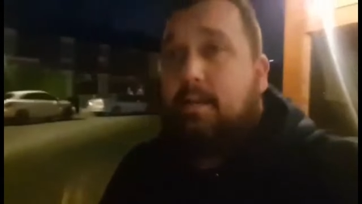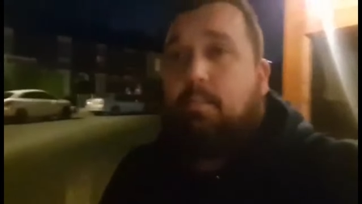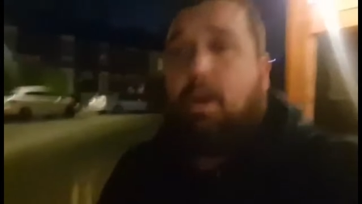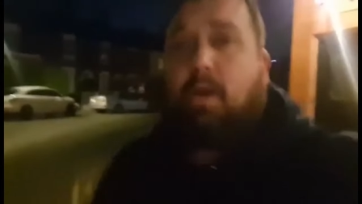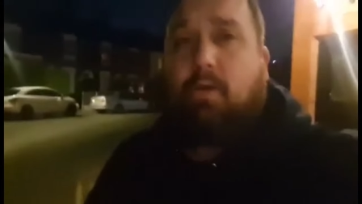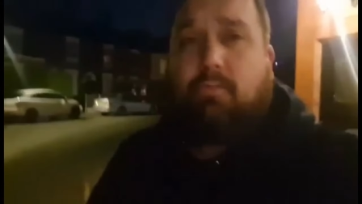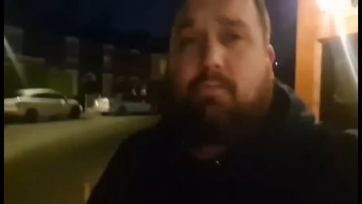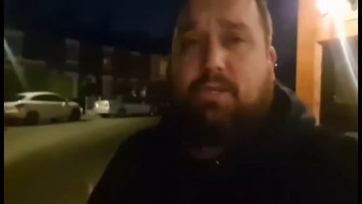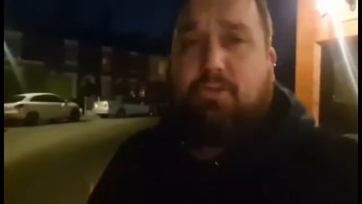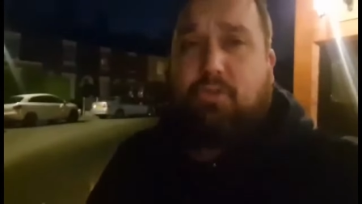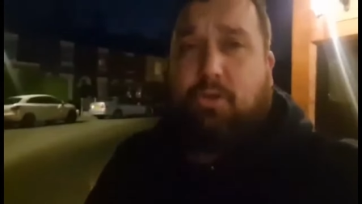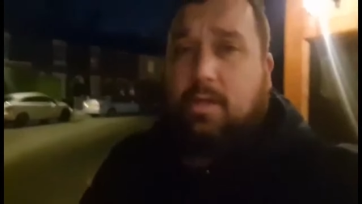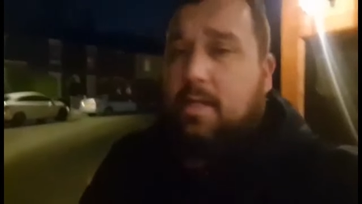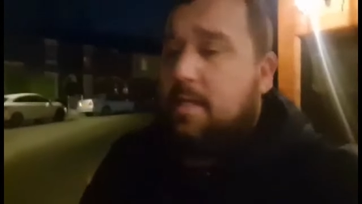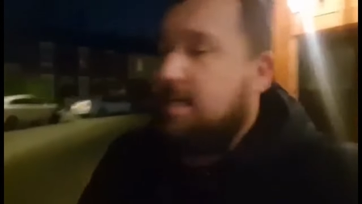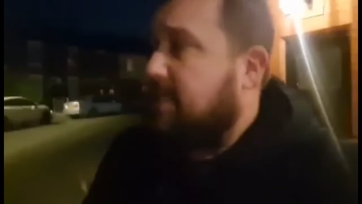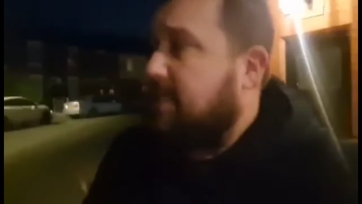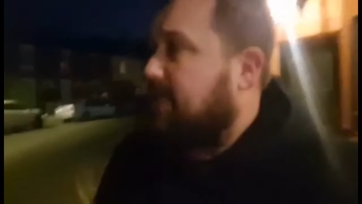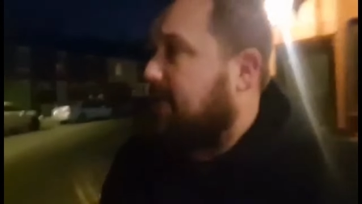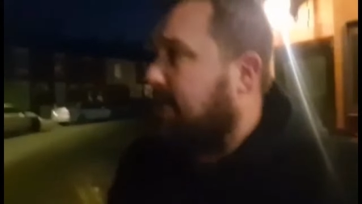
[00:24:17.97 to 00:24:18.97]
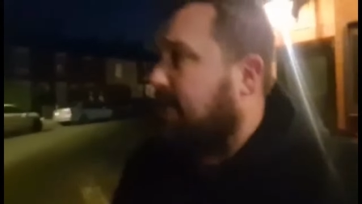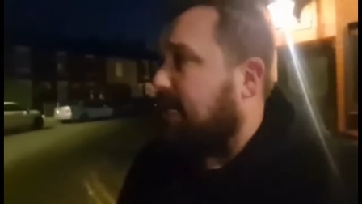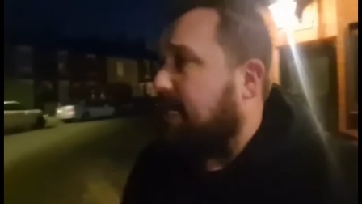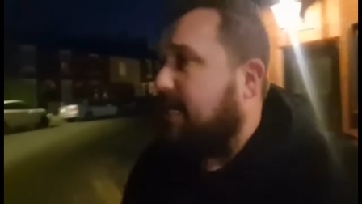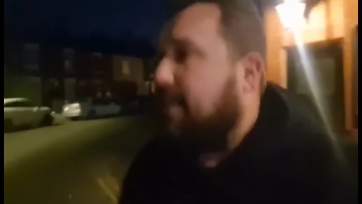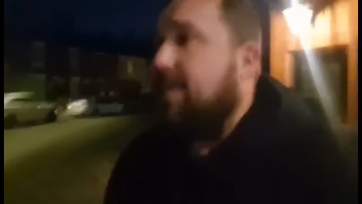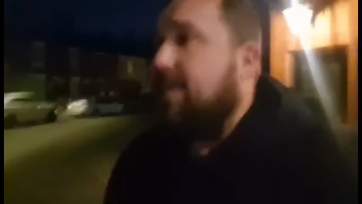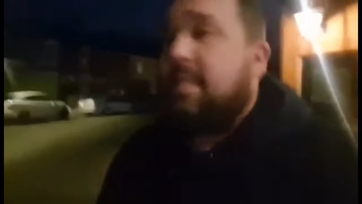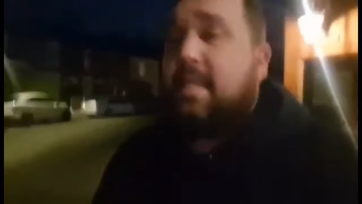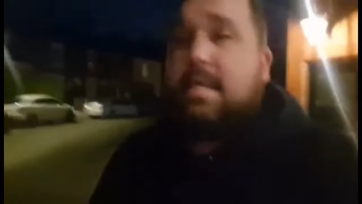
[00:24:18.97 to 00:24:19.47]
Bar and Restaurant.
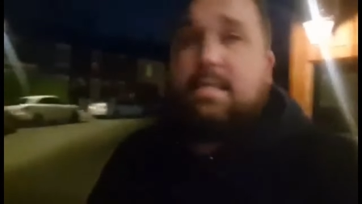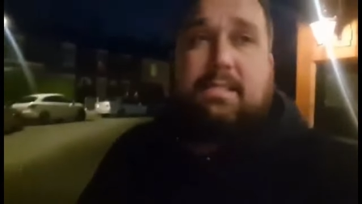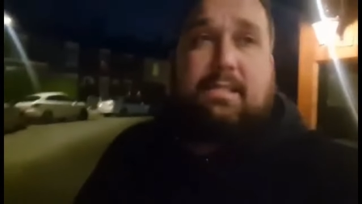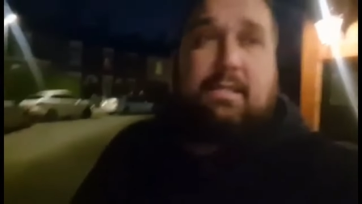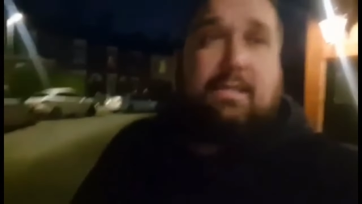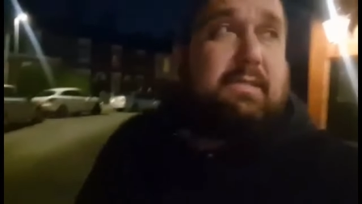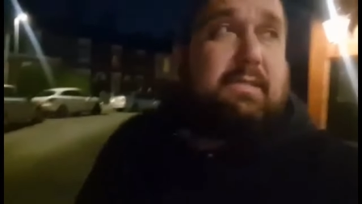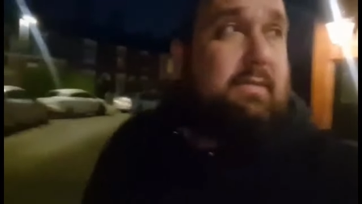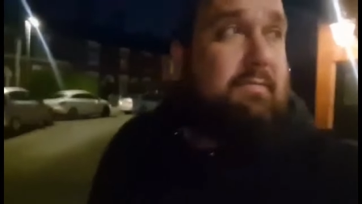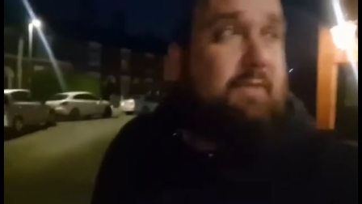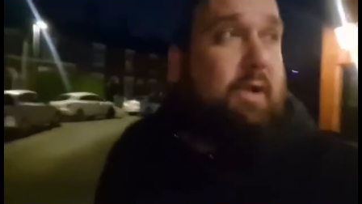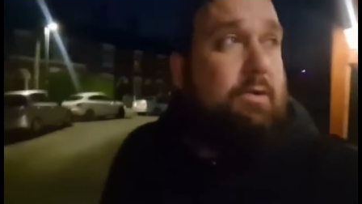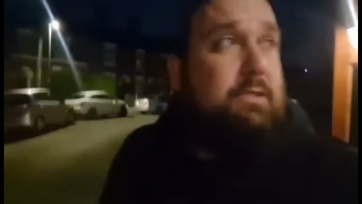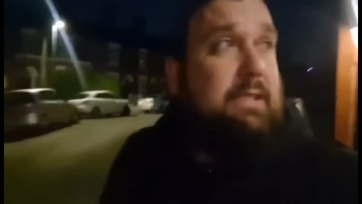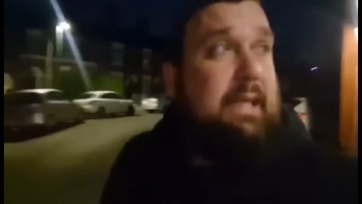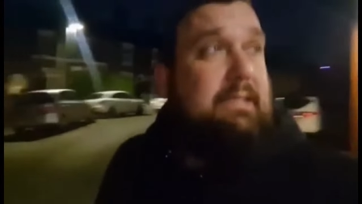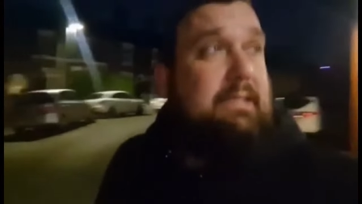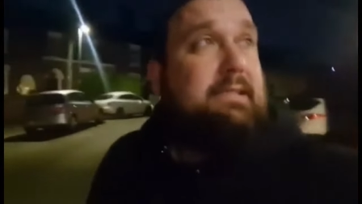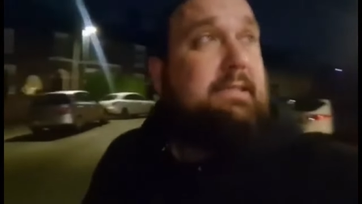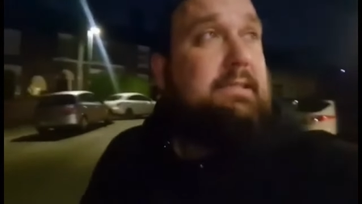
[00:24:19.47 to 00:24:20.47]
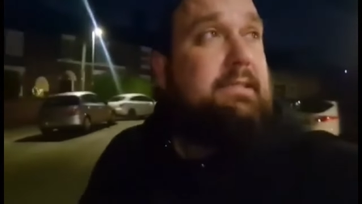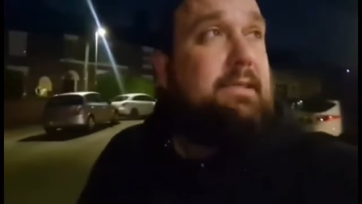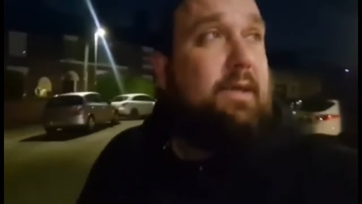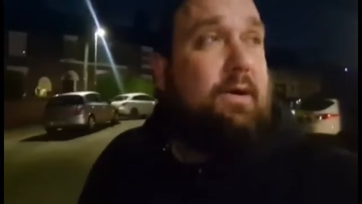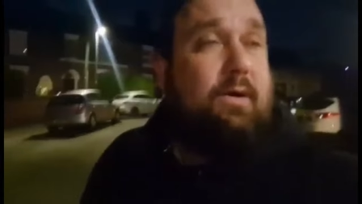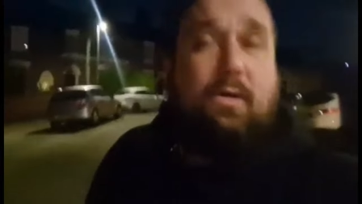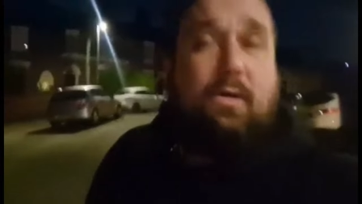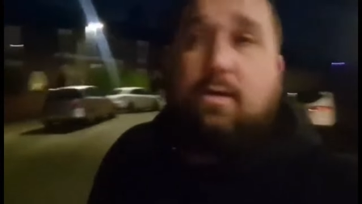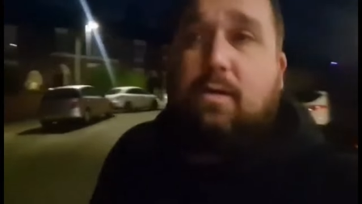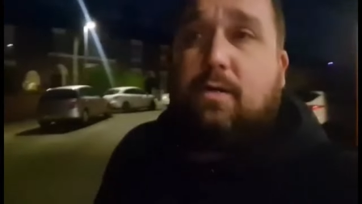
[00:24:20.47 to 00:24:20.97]
Uh, these guys have contacted us
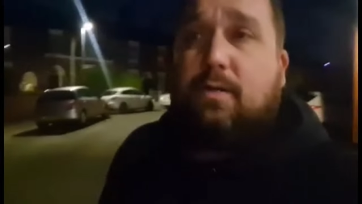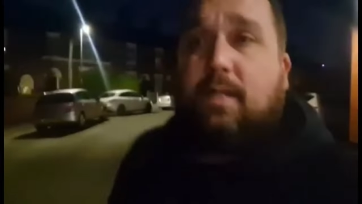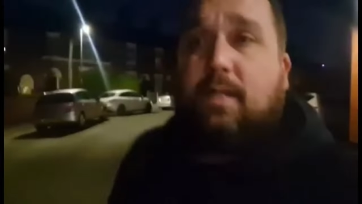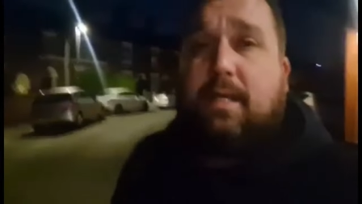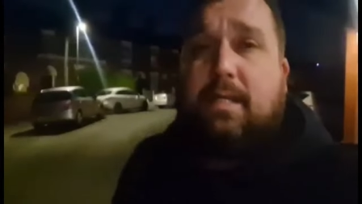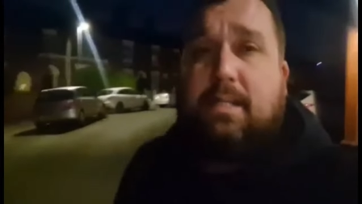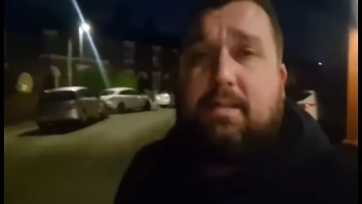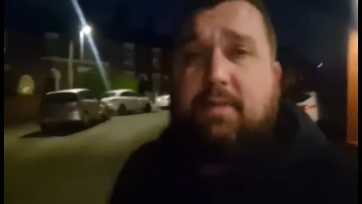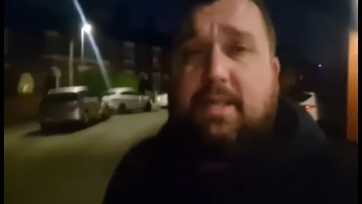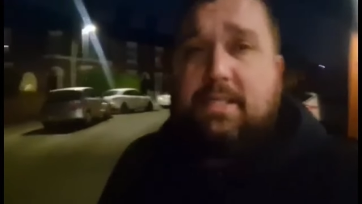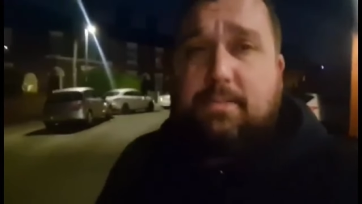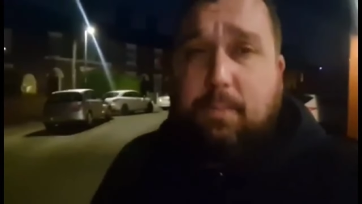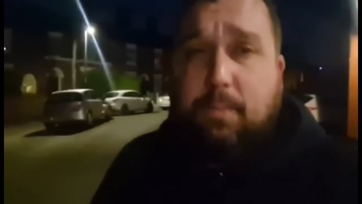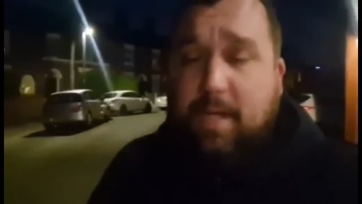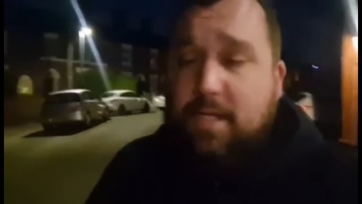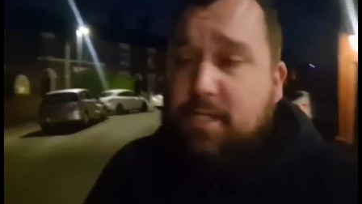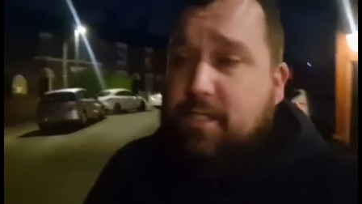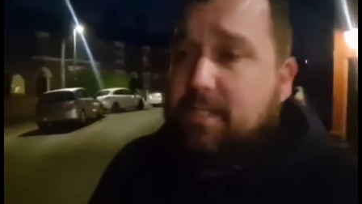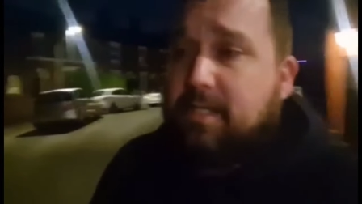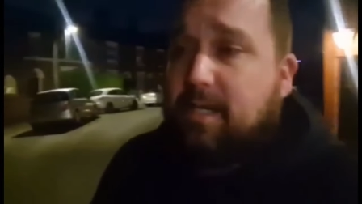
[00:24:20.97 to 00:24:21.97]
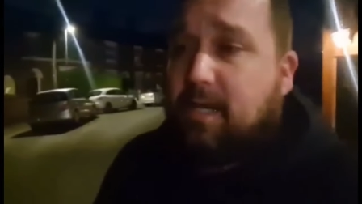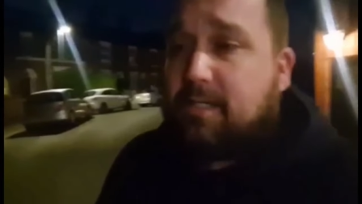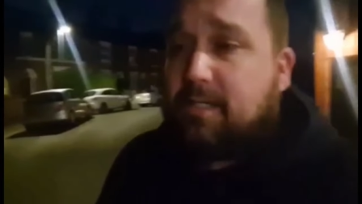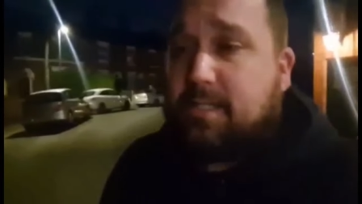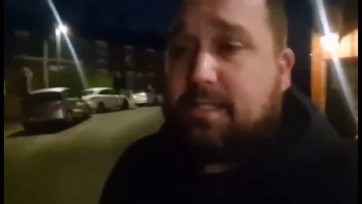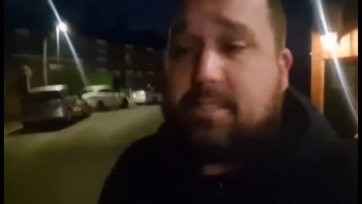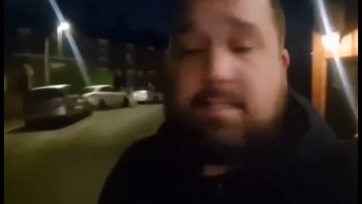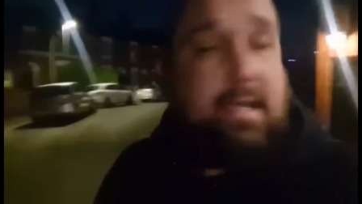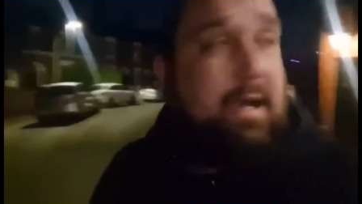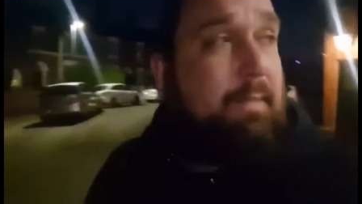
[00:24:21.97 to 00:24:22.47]
on the Facebook page,
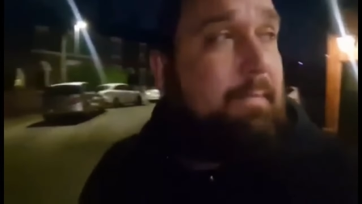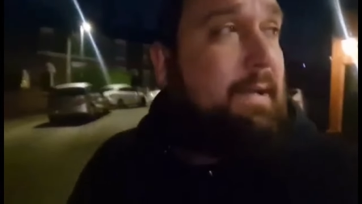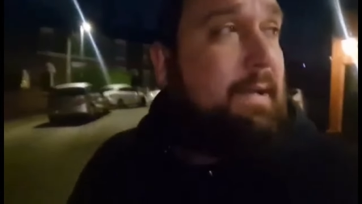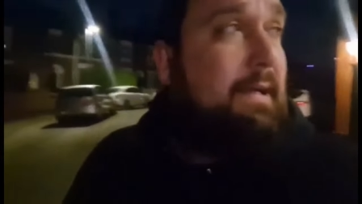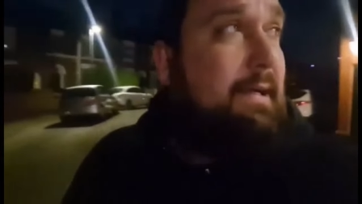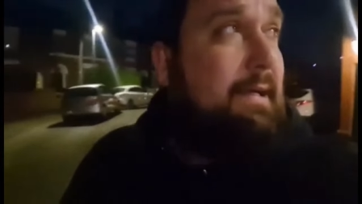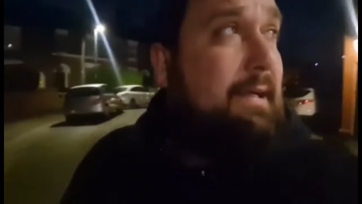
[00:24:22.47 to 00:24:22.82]
asking us to come.